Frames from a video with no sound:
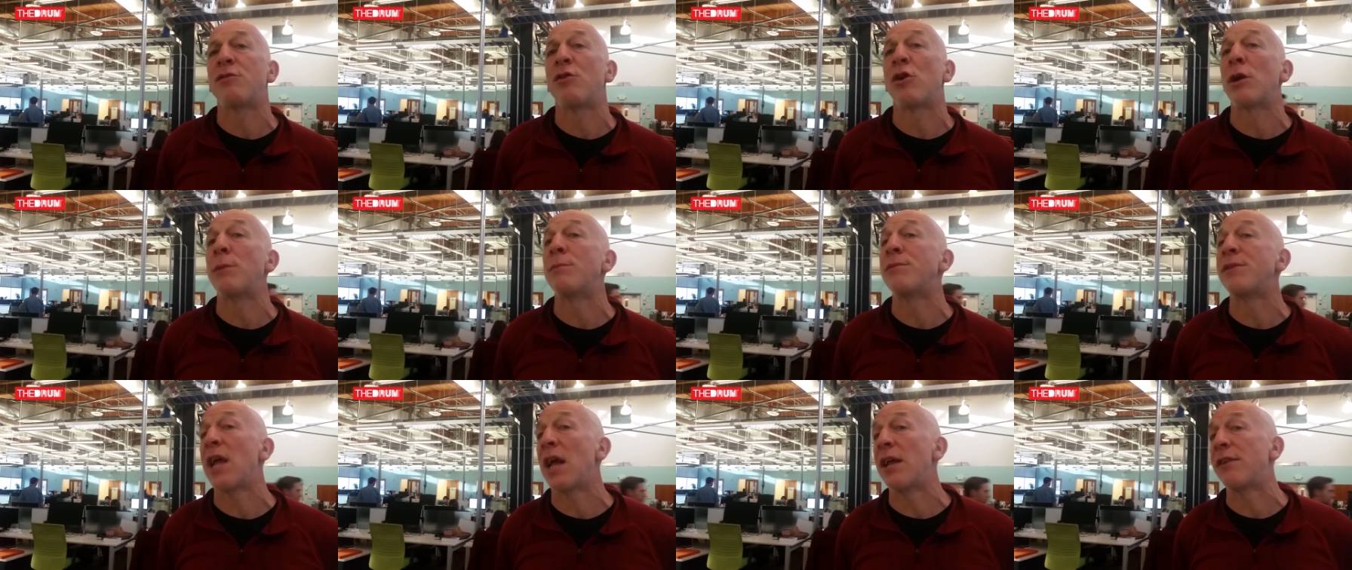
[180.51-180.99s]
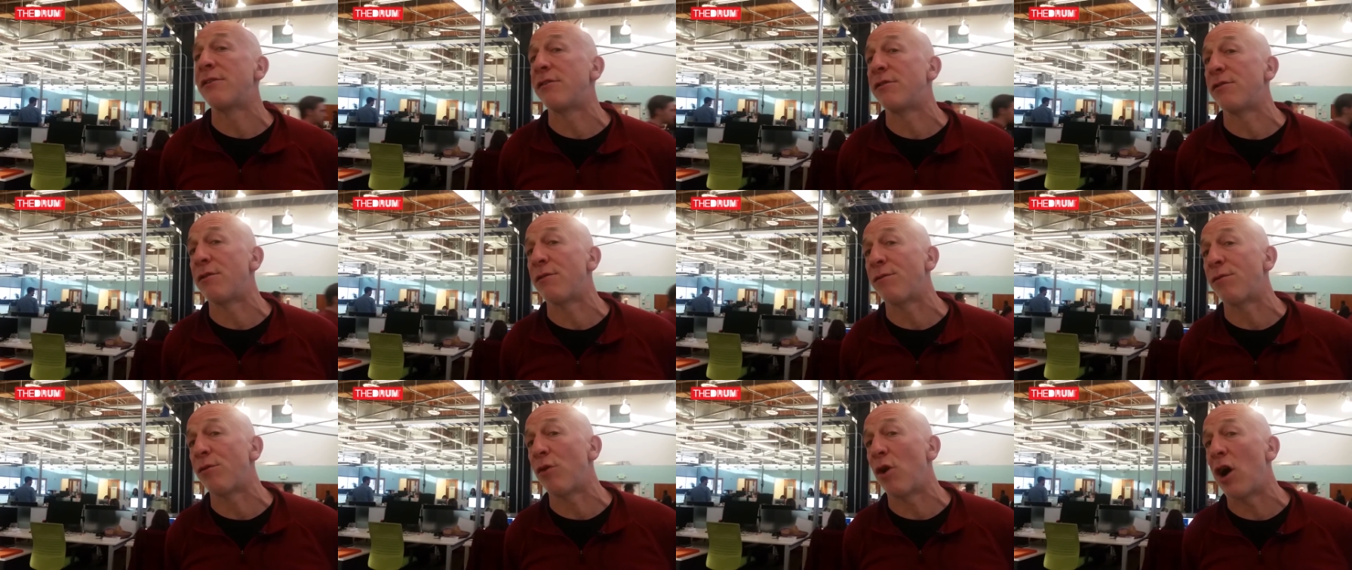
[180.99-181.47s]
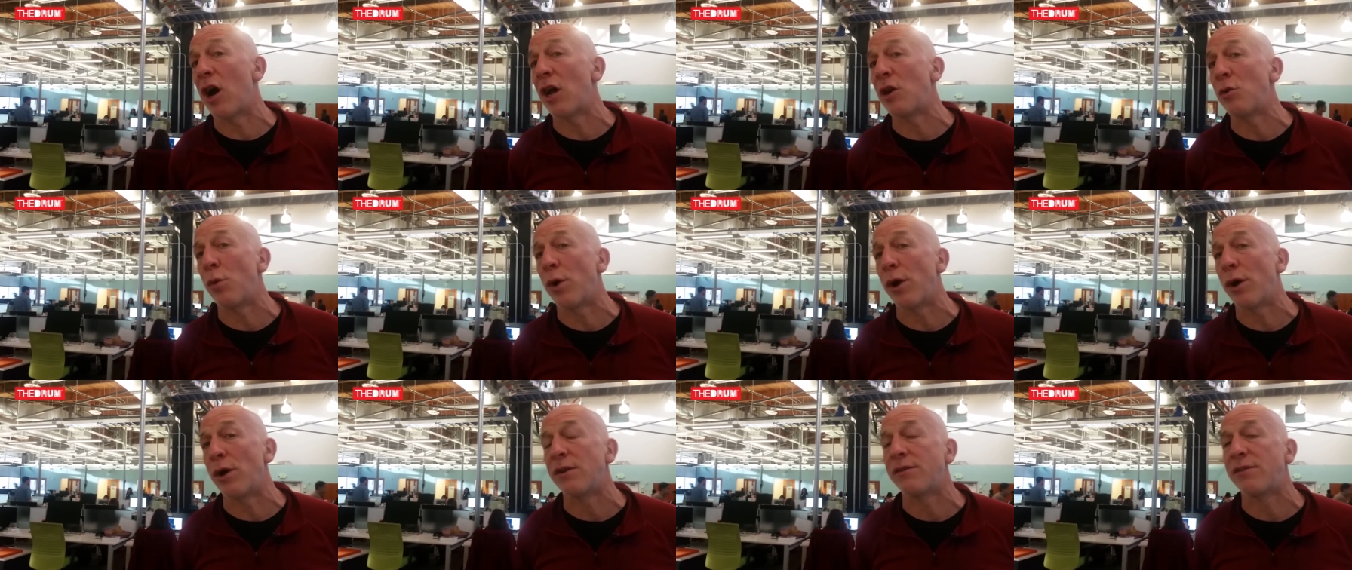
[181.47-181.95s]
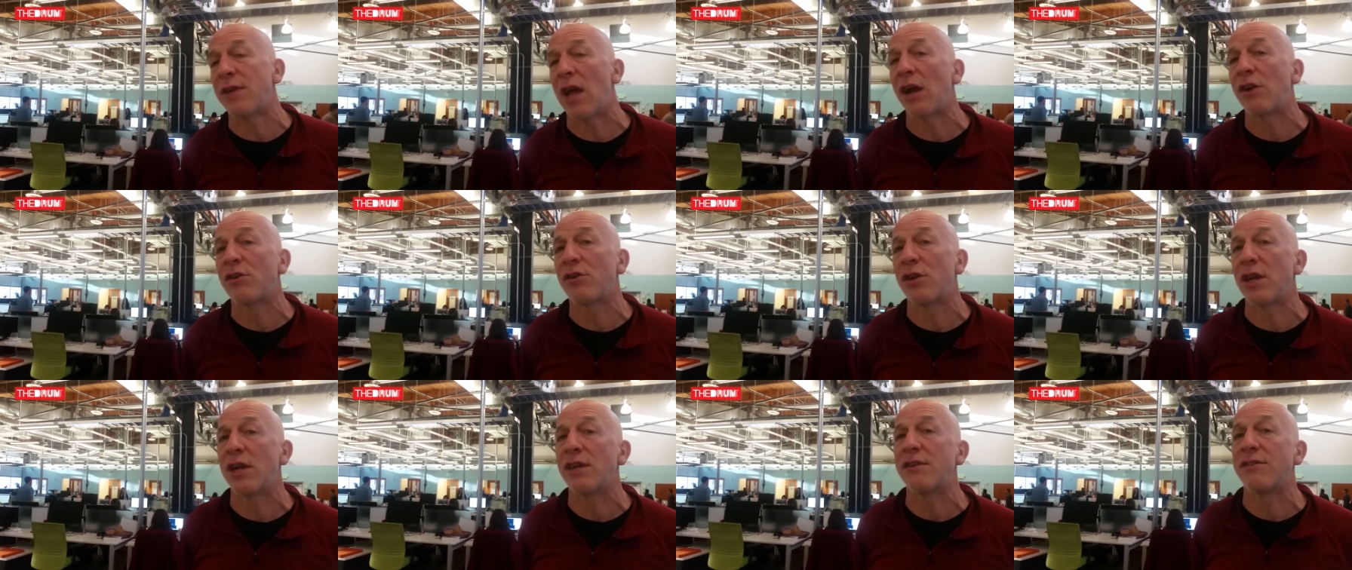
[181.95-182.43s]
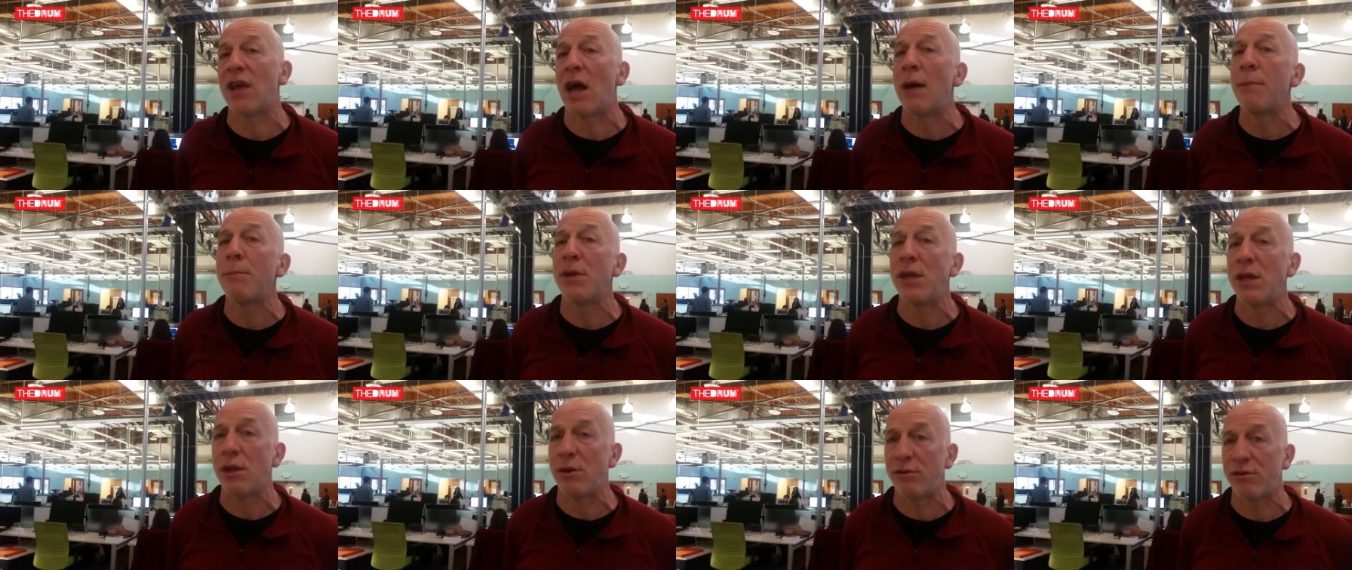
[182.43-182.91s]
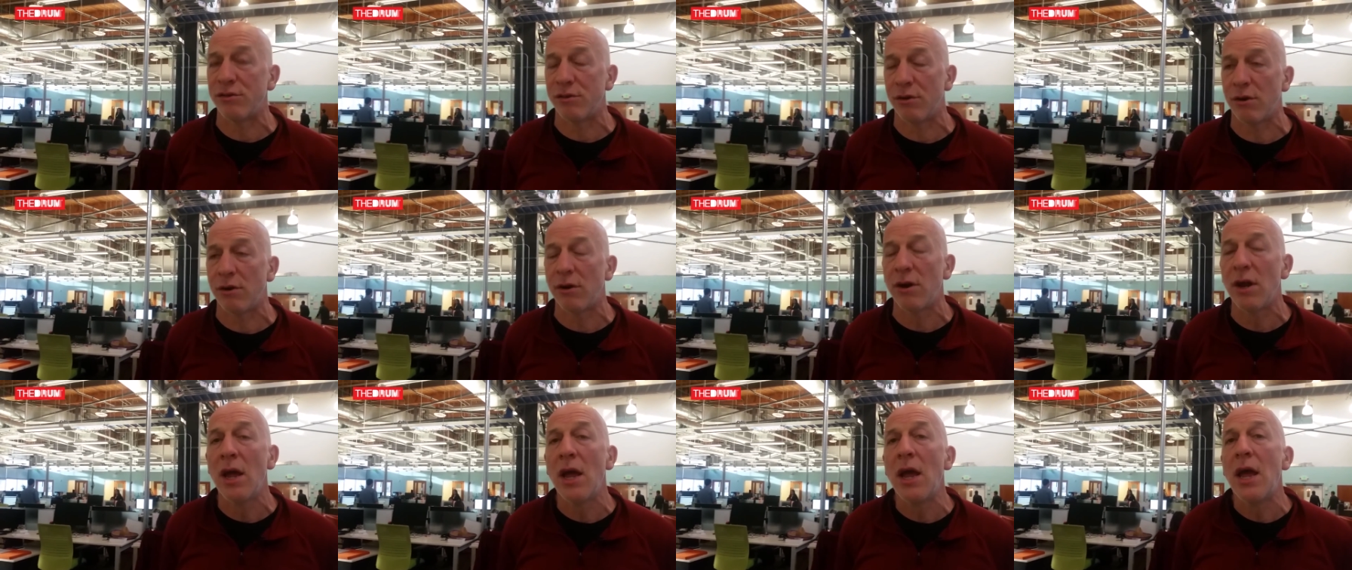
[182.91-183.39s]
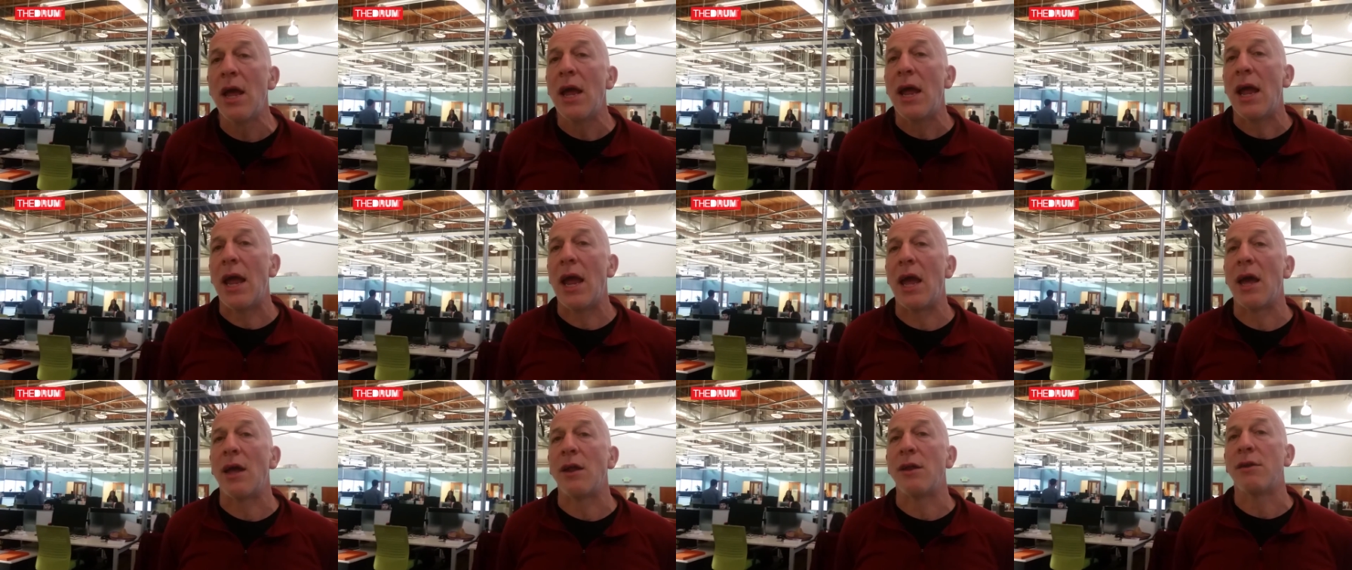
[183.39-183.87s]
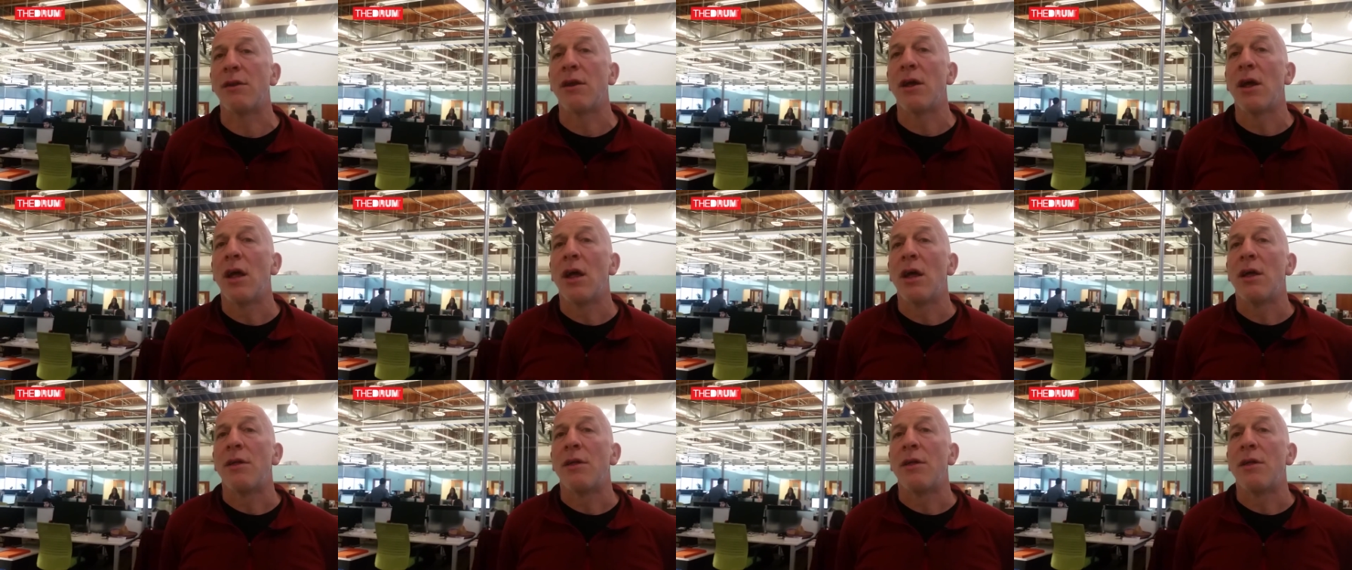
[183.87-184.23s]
circumstances of fraud where it's actually a zombie user and